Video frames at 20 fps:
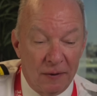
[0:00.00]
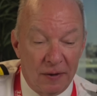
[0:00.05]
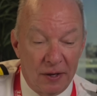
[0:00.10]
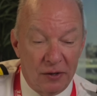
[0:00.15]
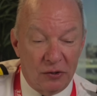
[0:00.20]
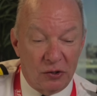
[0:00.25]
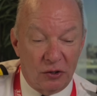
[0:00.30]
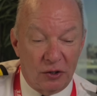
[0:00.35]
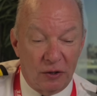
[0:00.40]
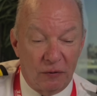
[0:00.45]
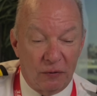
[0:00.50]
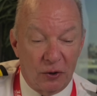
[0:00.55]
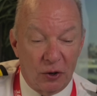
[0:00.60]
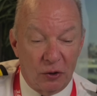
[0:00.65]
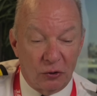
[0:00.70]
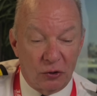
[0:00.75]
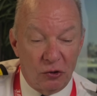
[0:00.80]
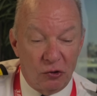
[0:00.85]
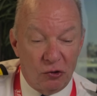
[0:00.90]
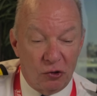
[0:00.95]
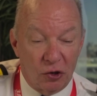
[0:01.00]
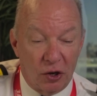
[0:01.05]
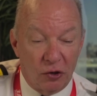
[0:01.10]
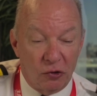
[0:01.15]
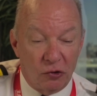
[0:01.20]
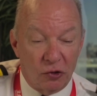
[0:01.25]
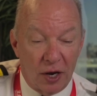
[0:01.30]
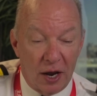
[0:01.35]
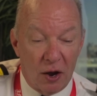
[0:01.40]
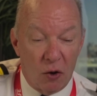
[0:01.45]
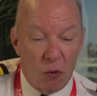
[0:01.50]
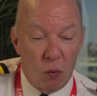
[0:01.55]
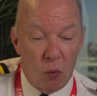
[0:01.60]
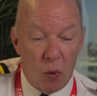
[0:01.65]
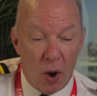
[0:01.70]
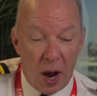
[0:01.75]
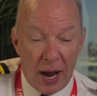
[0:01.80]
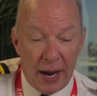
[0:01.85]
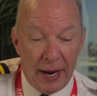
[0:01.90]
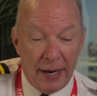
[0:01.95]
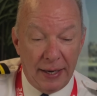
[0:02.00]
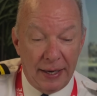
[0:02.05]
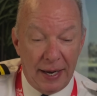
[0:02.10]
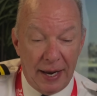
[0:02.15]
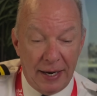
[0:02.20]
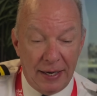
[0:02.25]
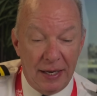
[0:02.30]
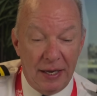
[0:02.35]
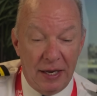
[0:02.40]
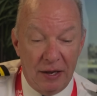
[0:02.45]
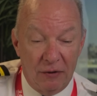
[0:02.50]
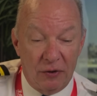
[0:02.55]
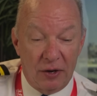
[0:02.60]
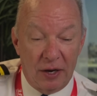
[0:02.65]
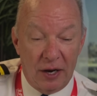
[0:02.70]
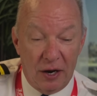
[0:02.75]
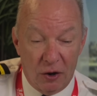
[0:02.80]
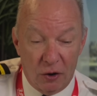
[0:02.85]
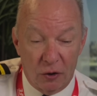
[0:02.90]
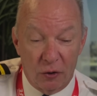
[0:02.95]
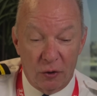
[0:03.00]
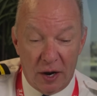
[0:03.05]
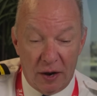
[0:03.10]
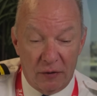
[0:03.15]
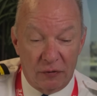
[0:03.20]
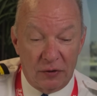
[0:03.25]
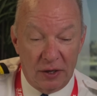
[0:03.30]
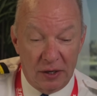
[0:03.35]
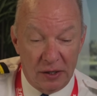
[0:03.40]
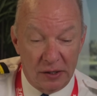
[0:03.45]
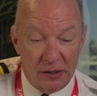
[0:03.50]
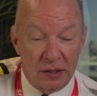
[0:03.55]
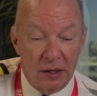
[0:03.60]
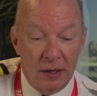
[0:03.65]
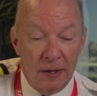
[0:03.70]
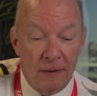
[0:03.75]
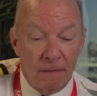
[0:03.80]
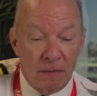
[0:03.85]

is it difficult to judge how wide any given aircraft is?